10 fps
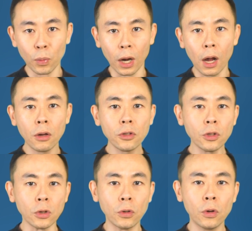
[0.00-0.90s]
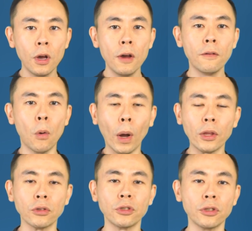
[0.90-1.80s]
but also for
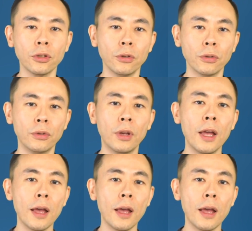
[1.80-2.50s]
what you should